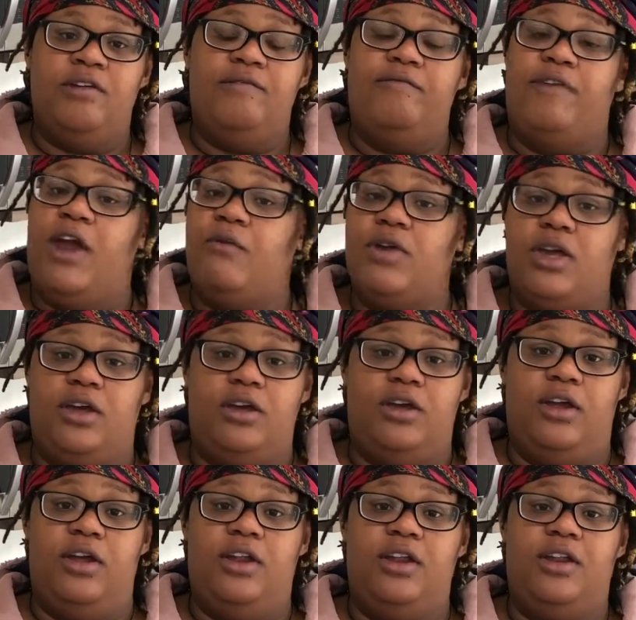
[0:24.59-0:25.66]
very
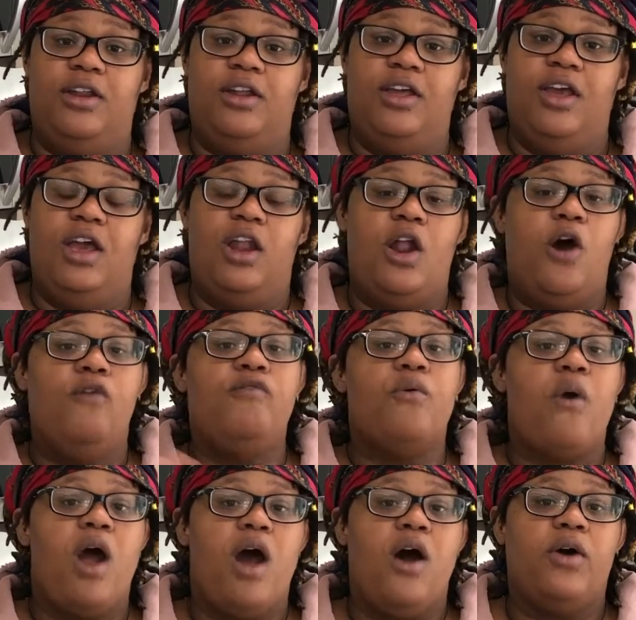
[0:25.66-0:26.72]
good, and
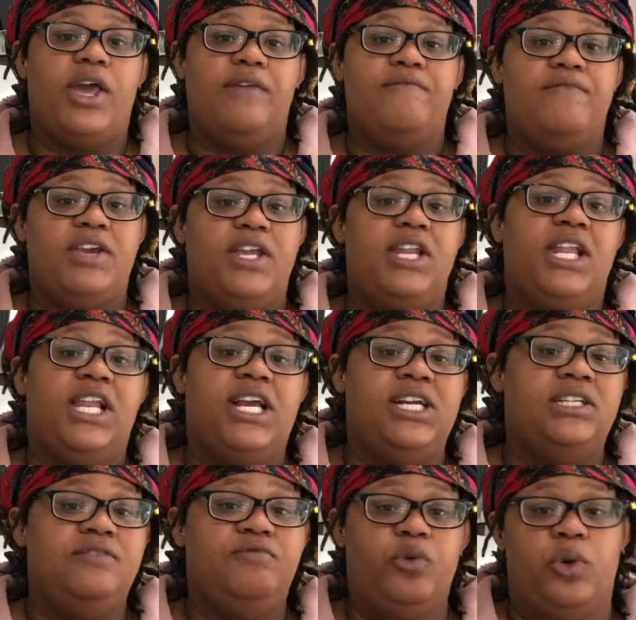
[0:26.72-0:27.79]
overall can feed at
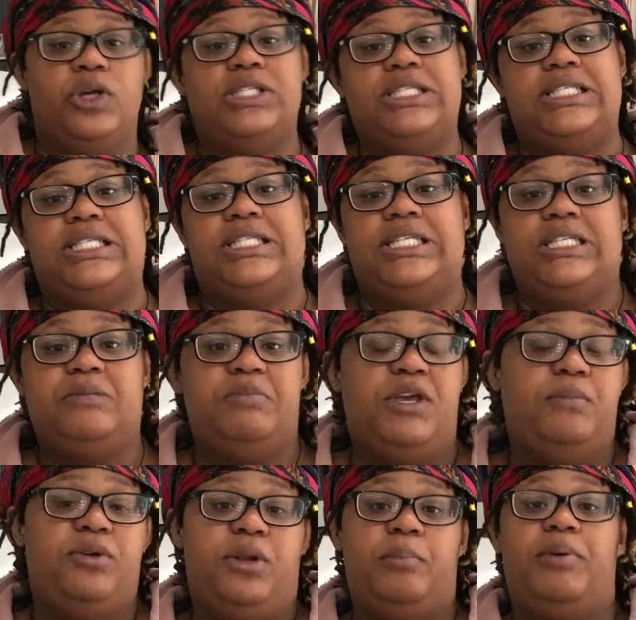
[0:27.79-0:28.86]
least 4 to 6
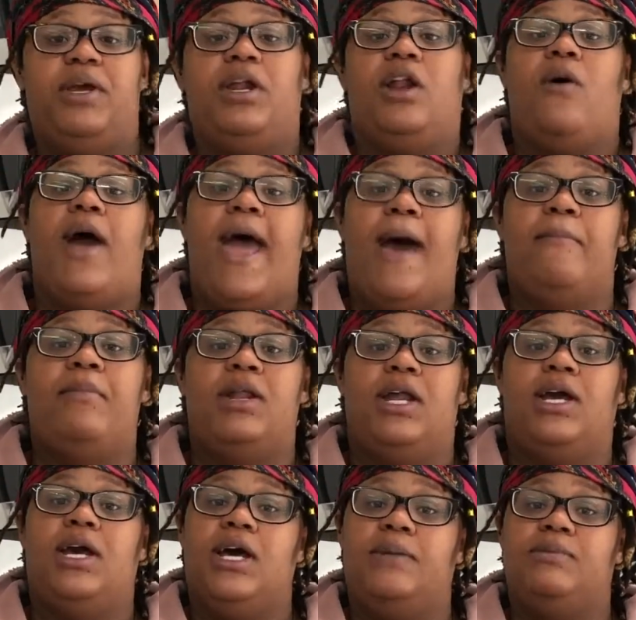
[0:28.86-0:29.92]
people depending on how many
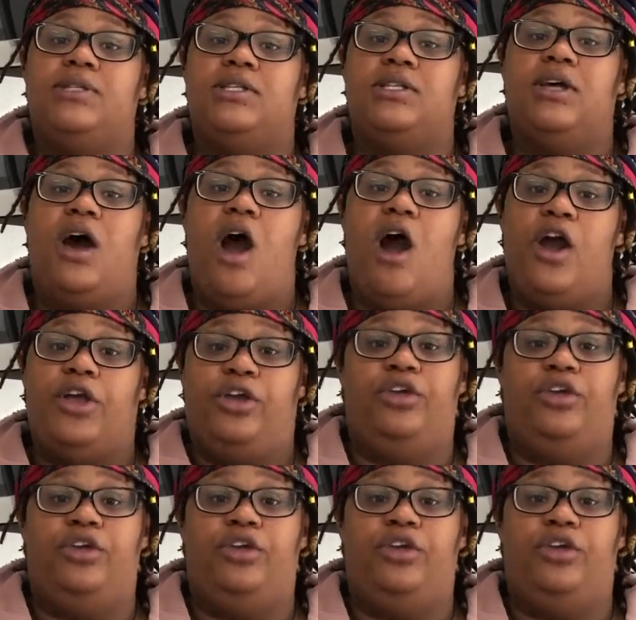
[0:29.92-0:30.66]
cups are you